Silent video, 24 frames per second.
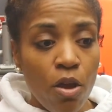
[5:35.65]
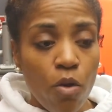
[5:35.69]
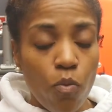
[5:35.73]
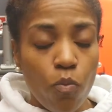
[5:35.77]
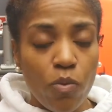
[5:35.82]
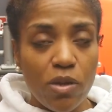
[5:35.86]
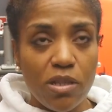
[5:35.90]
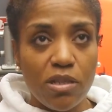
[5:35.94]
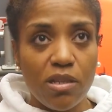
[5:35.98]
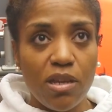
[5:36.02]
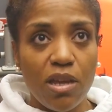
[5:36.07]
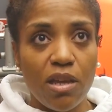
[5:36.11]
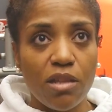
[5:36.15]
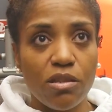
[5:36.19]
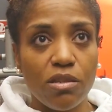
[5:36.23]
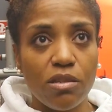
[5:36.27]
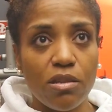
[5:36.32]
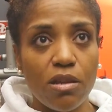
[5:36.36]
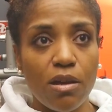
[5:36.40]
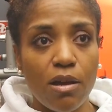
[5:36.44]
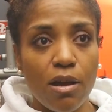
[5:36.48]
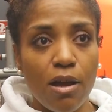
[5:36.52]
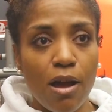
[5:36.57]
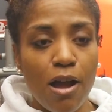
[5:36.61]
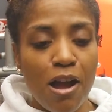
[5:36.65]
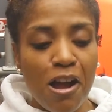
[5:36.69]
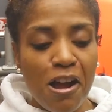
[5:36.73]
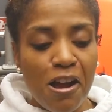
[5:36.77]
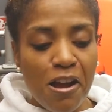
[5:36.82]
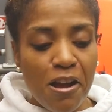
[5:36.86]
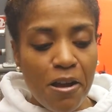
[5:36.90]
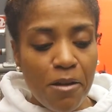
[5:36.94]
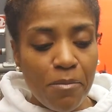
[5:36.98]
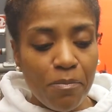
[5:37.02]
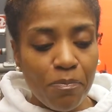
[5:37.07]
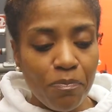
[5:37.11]
We tend
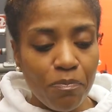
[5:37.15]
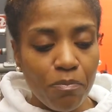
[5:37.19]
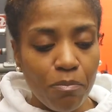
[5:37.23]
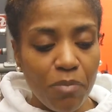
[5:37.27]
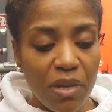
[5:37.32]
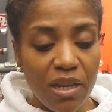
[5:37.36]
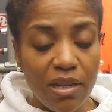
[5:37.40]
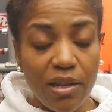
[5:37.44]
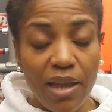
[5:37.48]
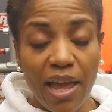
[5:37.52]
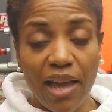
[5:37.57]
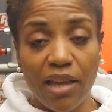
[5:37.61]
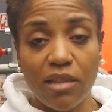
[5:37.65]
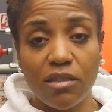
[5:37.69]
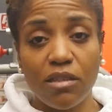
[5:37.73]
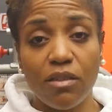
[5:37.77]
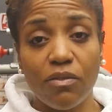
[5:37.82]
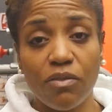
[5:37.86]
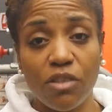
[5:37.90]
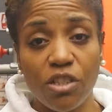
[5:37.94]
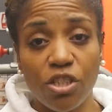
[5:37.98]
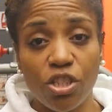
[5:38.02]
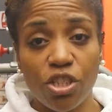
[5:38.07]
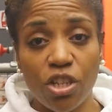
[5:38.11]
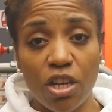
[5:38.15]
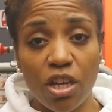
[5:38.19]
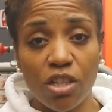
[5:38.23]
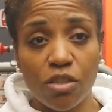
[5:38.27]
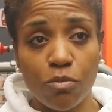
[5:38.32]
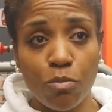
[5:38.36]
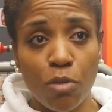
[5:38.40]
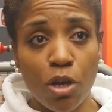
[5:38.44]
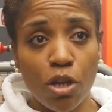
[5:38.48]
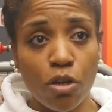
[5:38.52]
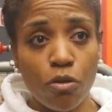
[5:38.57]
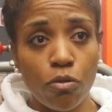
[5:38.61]
to be negatively
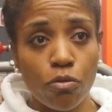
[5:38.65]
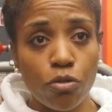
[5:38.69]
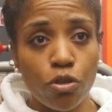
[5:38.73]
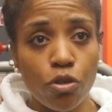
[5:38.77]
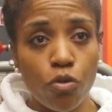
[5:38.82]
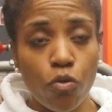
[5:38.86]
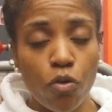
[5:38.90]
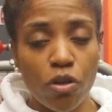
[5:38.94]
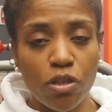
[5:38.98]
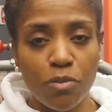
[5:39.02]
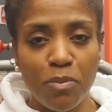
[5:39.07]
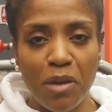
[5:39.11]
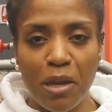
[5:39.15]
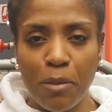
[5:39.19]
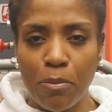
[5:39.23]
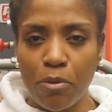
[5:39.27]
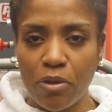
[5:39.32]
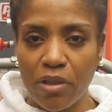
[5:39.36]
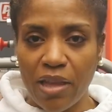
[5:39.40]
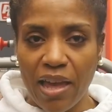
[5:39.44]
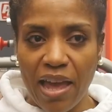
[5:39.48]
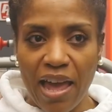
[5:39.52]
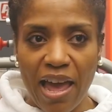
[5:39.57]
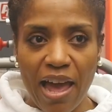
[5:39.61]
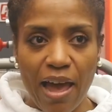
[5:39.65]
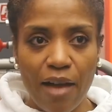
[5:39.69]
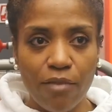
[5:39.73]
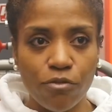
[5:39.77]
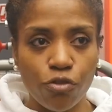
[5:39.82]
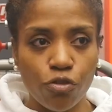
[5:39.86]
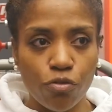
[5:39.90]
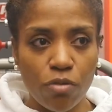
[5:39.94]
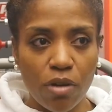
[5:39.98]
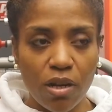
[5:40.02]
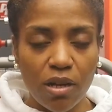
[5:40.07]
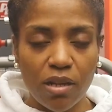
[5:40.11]
judgmental towards people that have
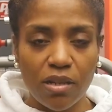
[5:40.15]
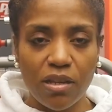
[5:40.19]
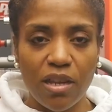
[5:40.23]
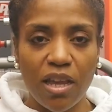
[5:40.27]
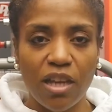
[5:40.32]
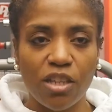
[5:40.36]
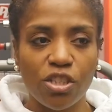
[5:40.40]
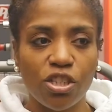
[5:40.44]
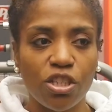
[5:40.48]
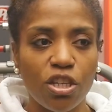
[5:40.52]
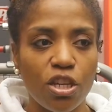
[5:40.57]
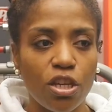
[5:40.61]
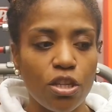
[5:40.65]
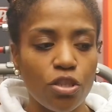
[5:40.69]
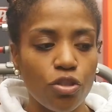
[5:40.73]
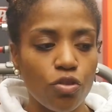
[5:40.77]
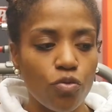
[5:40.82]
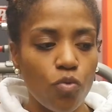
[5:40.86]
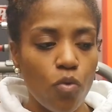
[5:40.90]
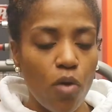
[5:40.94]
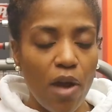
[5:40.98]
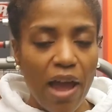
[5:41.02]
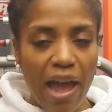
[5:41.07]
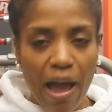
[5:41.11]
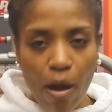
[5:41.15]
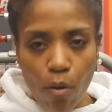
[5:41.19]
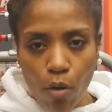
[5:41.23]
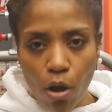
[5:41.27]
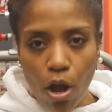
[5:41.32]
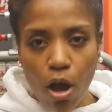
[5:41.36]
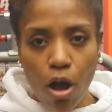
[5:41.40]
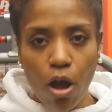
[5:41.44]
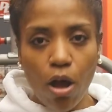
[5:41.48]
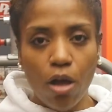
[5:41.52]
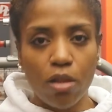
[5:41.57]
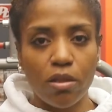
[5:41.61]
drug addictions or
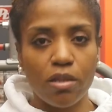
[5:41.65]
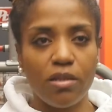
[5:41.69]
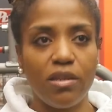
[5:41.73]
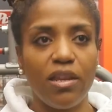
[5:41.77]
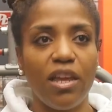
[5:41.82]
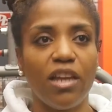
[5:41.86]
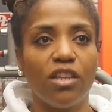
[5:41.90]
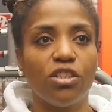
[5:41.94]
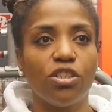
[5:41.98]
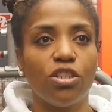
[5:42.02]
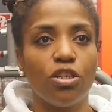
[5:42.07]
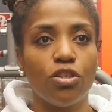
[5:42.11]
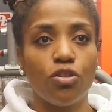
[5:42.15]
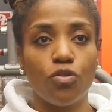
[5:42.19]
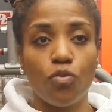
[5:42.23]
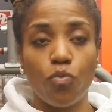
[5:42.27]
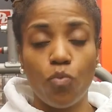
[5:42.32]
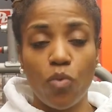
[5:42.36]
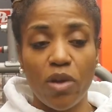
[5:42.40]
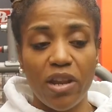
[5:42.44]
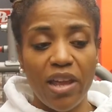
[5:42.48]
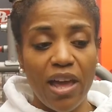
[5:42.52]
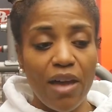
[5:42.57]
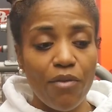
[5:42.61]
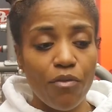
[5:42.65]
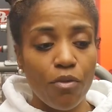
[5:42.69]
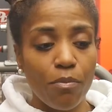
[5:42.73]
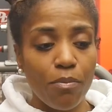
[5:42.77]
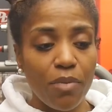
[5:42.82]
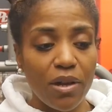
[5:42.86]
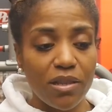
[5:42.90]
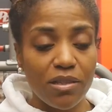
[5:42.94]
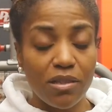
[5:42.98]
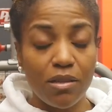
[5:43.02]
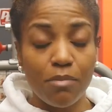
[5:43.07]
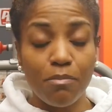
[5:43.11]
alcohol addictions or whatever.
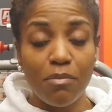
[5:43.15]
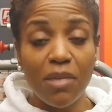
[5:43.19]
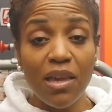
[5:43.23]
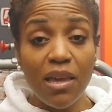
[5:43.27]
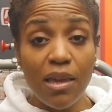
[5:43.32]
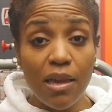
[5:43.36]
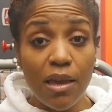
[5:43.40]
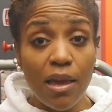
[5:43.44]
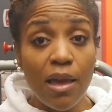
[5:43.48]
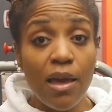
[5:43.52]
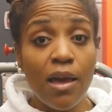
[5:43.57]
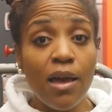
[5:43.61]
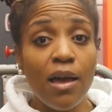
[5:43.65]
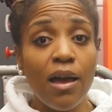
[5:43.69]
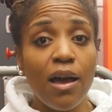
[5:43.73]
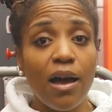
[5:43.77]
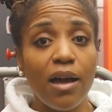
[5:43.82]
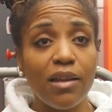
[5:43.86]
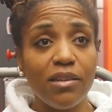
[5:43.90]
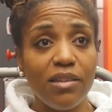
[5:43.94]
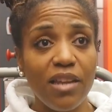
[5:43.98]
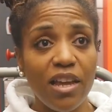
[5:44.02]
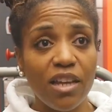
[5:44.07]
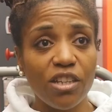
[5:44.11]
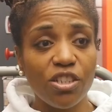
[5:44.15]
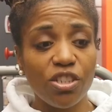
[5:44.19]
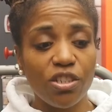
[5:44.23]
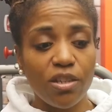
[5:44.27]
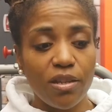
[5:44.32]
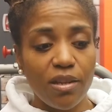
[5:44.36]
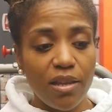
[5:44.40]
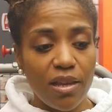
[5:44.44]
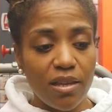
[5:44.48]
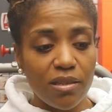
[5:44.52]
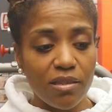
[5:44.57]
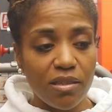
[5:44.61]
But to me,
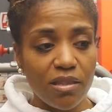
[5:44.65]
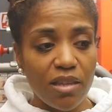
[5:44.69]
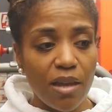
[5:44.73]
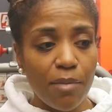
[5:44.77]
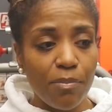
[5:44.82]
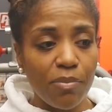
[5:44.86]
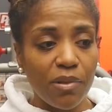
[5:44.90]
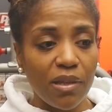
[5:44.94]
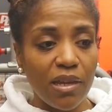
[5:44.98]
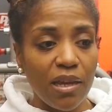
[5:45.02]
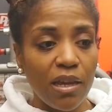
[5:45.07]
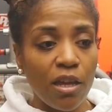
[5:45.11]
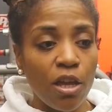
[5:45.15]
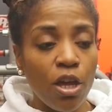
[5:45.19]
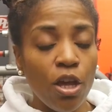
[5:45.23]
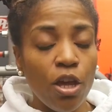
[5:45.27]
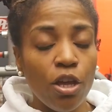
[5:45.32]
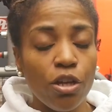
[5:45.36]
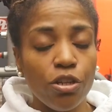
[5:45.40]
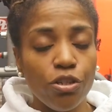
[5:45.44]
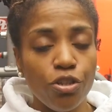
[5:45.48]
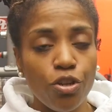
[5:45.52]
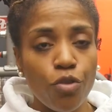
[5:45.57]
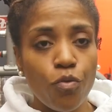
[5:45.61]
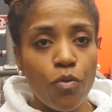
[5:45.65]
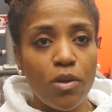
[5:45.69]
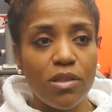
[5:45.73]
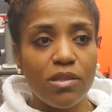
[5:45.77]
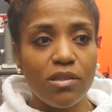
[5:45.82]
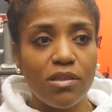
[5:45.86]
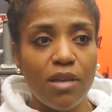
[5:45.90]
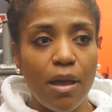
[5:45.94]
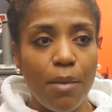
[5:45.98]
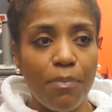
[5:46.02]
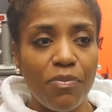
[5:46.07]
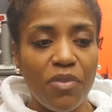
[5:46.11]
addiction is simply doing
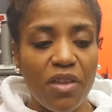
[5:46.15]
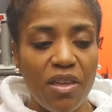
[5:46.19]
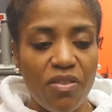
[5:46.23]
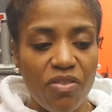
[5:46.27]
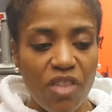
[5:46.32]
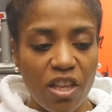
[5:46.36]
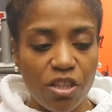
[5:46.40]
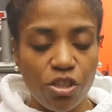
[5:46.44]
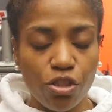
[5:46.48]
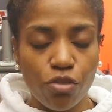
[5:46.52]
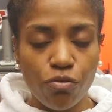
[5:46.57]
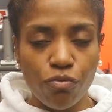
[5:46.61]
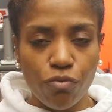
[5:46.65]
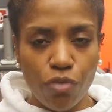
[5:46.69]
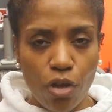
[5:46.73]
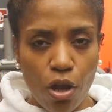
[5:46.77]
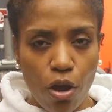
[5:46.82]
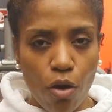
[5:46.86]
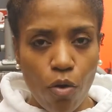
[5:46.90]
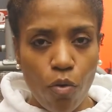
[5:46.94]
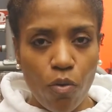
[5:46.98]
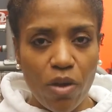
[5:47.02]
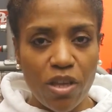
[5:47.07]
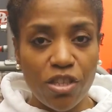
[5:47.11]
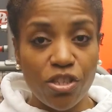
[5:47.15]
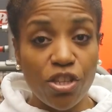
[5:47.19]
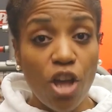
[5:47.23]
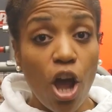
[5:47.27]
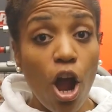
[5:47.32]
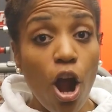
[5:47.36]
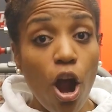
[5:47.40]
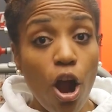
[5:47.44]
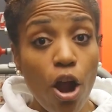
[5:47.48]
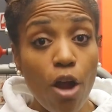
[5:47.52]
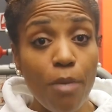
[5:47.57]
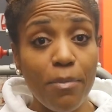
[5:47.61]
something that you know is
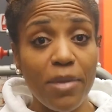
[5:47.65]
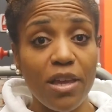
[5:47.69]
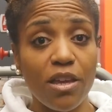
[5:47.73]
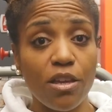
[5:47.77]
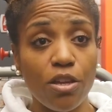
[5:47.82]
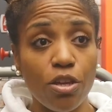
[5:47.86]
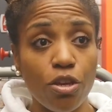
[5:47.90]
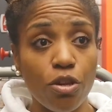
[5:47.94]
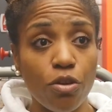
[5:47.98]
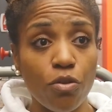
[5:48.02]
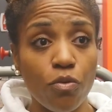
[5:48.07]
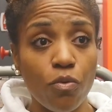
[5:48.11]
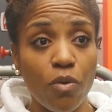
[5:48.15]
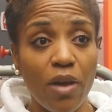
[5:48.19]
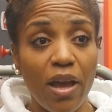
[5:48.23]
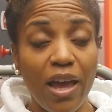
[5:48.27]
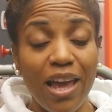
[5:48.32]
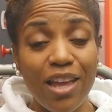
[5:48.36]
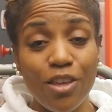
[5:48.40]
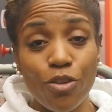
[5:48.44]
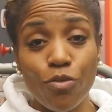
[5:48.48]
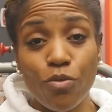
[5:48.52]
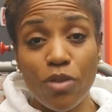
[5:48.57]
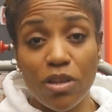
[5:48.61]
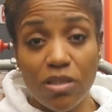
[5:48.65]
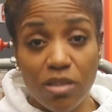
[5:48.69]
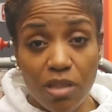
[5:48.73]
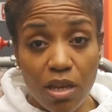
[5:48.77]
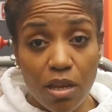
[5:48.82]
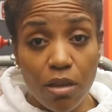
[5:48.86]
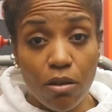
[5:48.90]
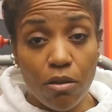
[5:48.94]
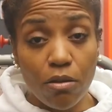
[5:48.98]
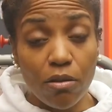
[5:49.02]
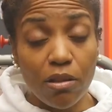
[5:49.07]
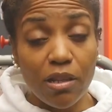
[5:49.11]
harming you, and you
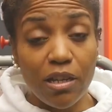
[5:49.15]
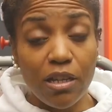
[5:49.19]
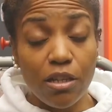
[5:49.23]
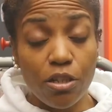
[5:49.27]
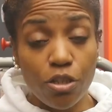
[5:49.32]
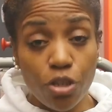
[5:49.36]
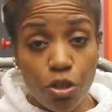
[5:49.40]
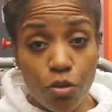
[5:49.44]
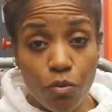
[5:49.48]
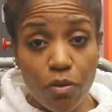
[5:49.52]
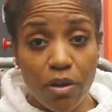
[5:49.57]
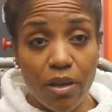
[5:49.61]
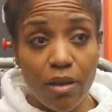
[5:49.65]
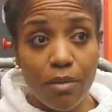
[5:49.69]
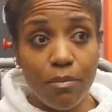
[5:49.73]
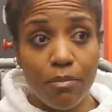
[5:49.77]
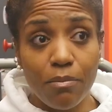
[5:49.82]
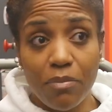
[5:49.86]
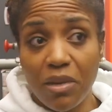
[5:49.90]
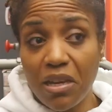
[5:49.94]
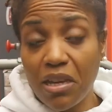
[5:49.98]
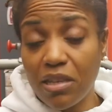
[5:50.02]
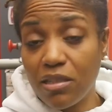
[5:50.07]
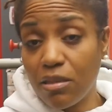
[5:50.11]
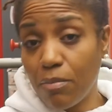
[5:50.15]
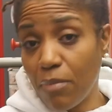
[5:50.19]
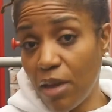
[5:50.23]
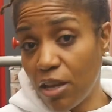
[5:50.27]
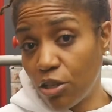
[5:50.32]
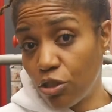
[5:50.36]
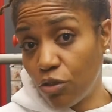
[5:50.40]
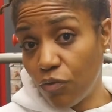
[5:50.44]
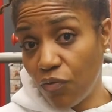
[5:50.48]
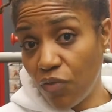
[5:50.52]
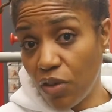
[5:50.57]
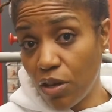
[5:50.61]
continually do it because it
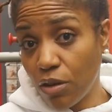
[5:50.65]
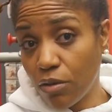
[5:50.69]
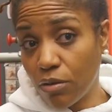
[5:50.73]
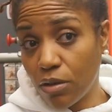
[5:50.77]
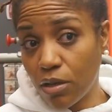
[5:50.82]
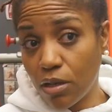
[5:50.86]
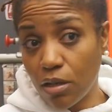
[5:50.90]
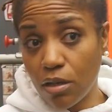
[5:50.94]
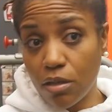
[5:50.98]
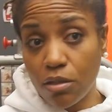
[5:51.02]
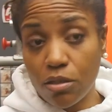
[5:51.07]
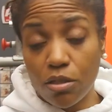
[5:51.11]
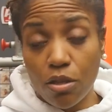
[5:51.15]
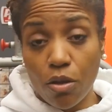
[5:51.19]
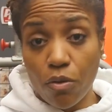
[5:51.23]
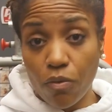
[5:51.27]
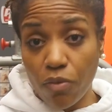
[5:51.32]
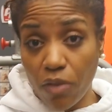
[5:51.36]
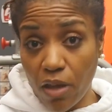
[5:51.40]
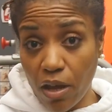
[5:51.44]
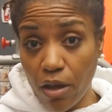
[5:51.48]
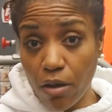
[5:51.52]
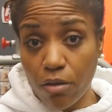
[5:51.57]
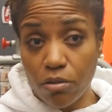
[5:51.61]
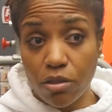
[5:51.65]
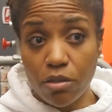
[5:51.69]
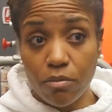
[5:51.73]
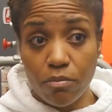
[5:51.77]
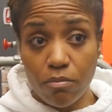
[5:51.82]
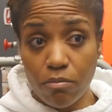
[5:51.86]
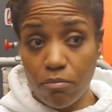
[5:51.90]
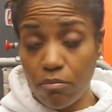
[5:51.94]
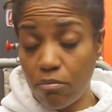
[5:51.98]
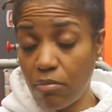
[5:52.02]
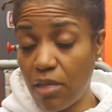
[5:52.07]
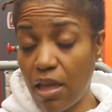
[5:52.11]
makes you feel good. So there's
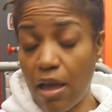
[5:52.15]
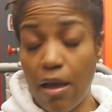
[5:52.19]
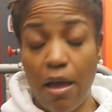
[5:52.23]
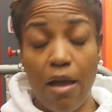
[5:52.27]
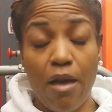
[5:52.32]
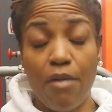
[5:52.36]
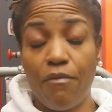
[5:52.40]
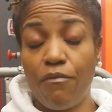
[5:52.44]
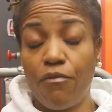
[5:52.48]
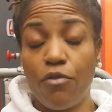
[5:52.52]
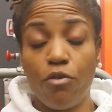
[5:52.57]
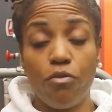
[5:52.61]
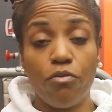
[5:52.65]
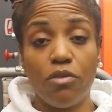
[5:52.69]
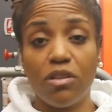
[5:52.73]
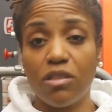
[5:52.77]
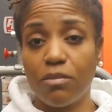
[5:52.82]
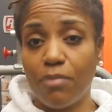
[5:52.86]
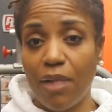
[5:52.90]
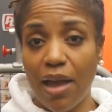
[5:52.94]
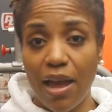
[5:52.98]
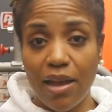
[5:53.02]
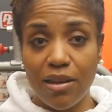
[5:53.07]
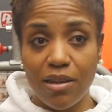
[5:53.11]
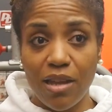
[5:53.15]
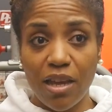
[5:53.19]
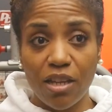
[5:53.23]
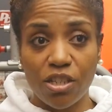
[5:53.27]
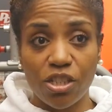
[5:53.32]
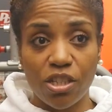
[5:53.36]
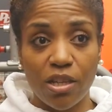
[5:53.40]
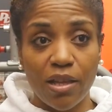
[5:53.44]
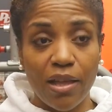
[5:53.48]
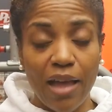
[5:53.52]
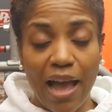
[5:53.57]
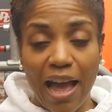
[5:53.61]
that food is my
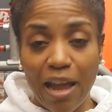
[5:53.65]
addiction.